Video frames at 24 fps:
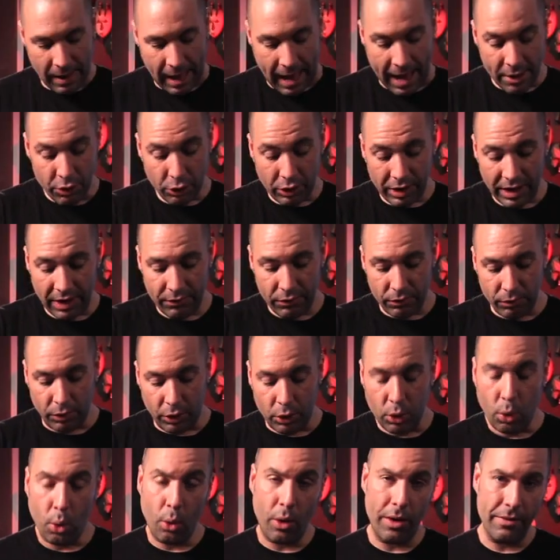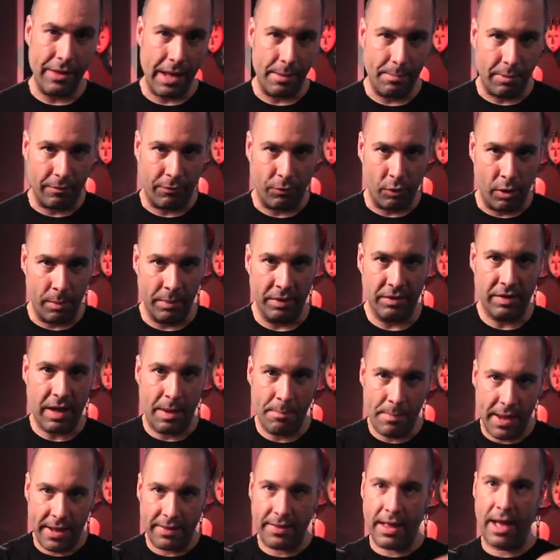And you can even record that performance and
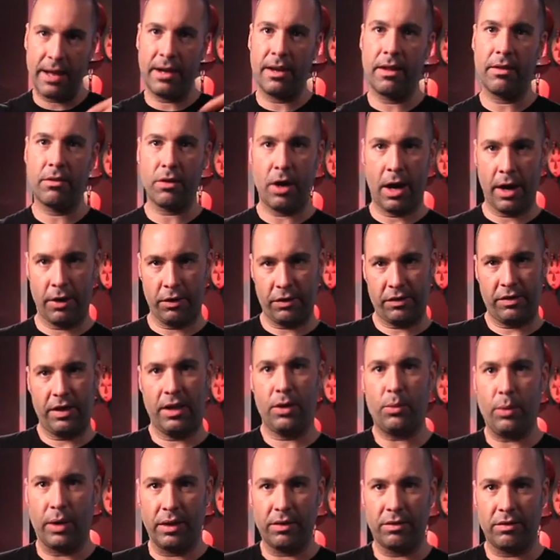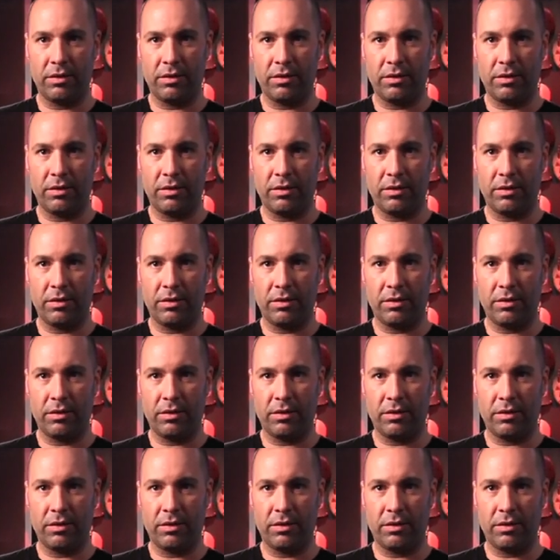make that an entire sequence.